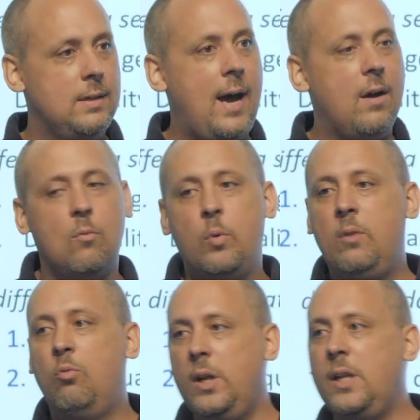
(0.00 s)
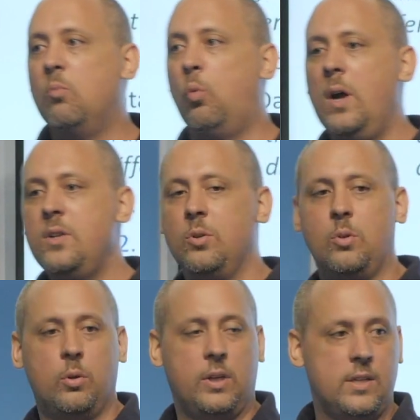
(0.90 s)
that we really want to
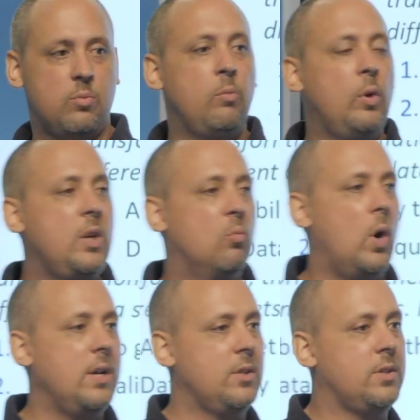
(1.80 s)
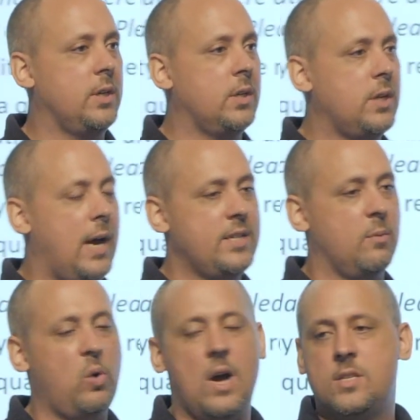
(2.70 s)
do this. We really want to digitize
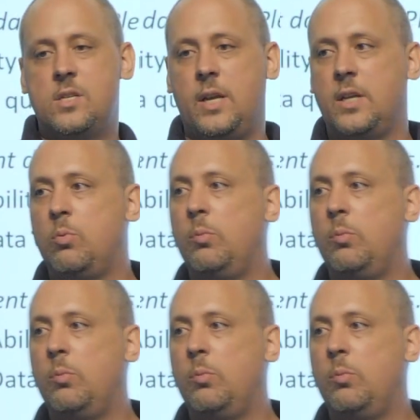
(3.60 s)
our processes.